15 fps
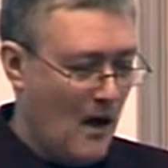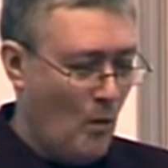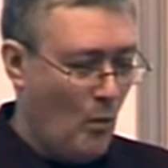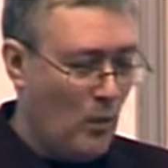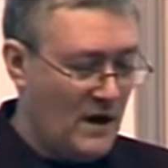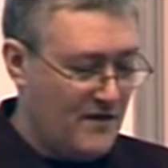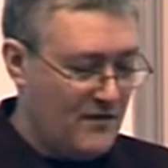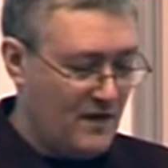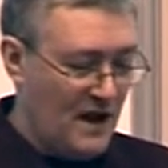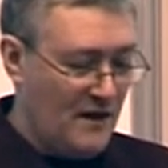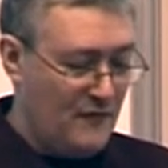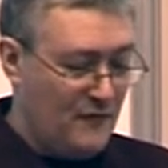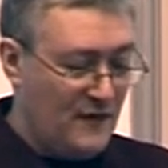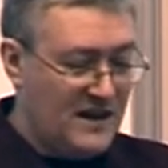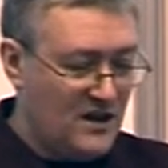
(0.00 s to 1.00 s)
with a
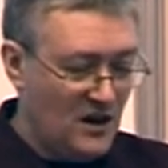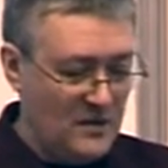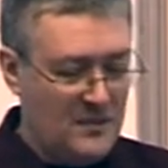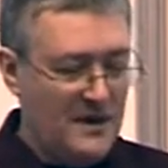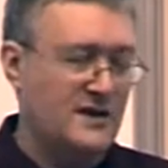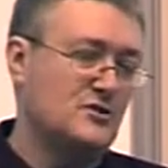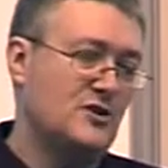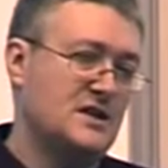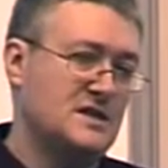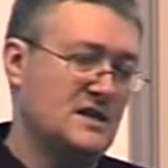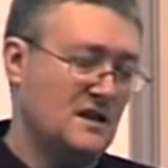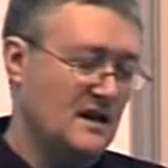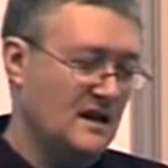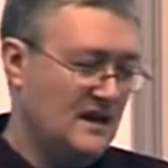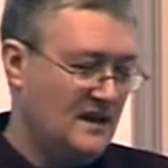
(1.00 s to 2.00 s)
fake IP address
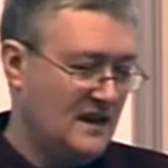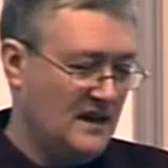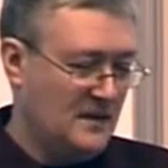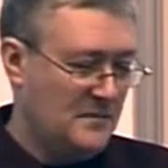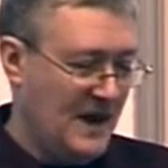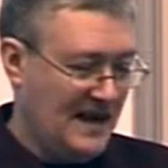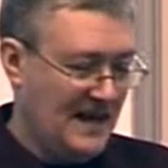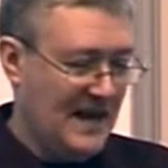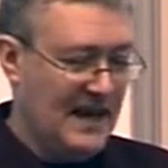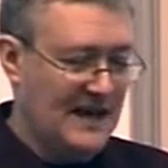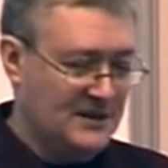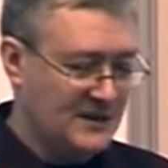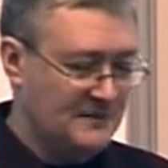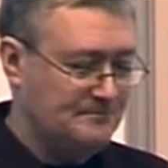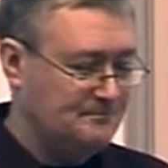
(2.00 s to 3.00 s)
in the packet
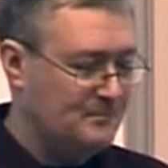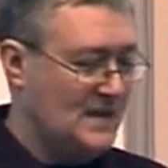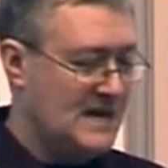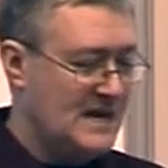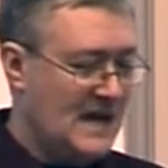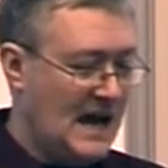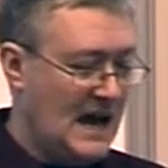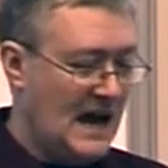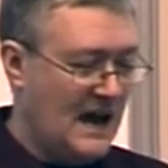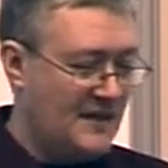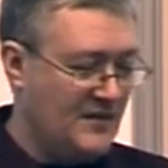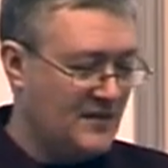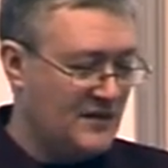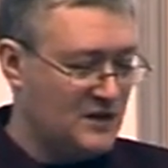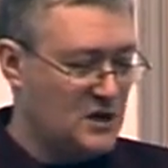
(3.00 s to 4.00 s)
header,
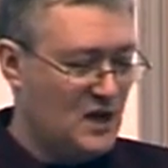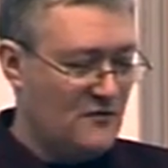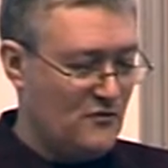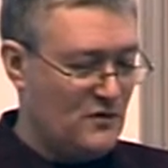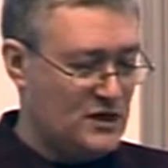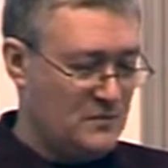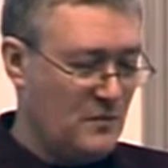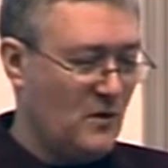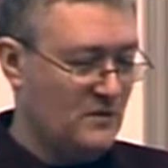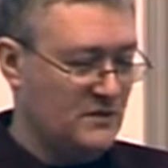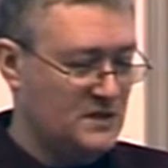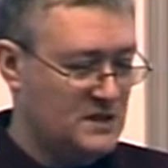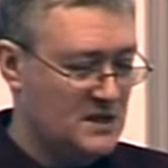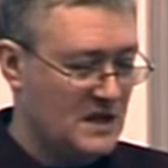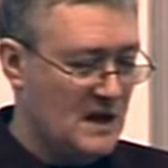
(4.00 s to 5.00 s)
and then the server
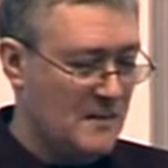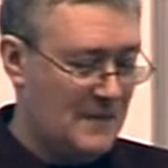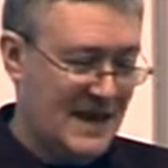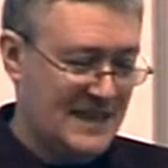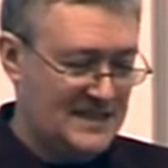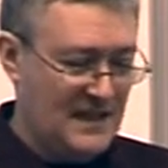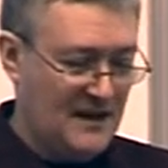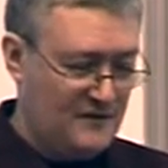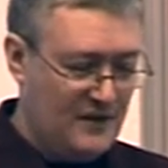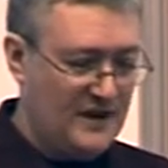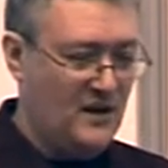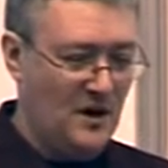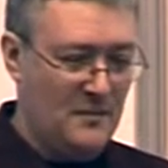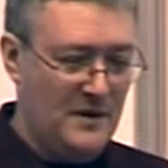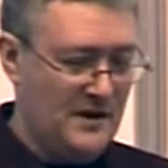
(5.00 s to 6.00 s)
responds back to that
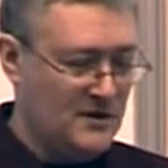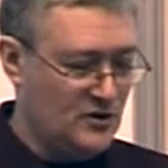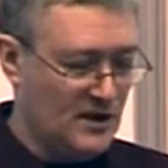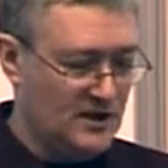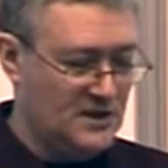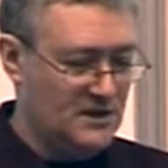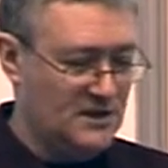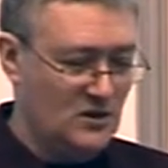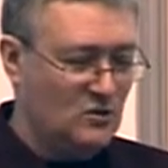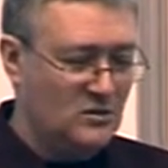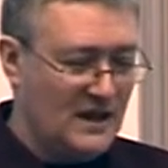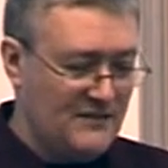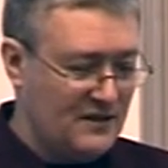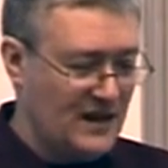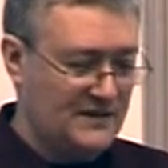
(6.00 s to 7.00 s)
fake IP address, you'll
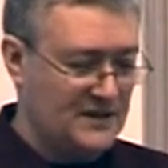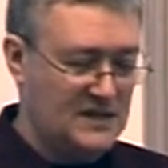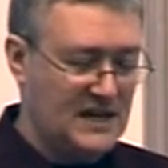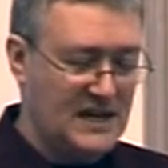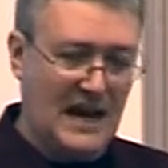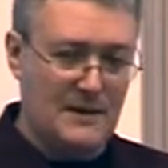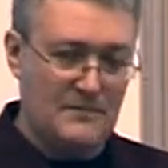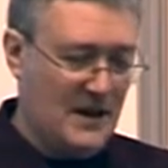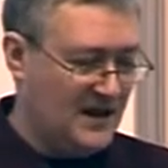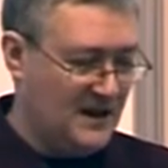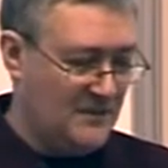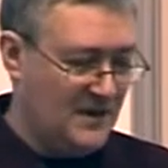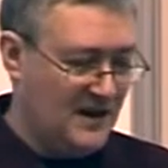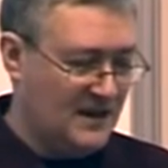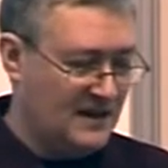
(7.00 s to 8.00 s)
never get the SYN-ACK
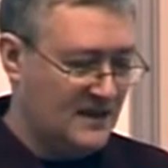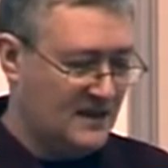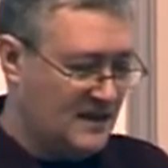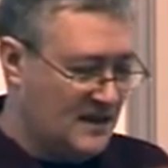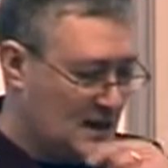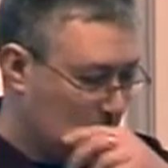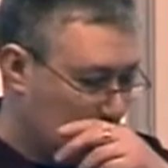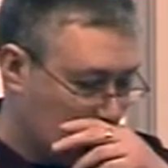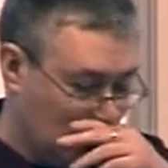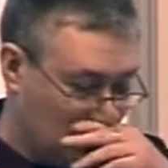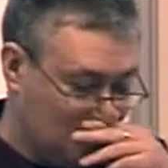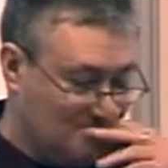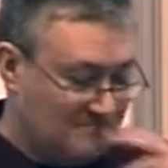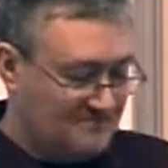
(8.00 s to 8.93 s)
packet back. So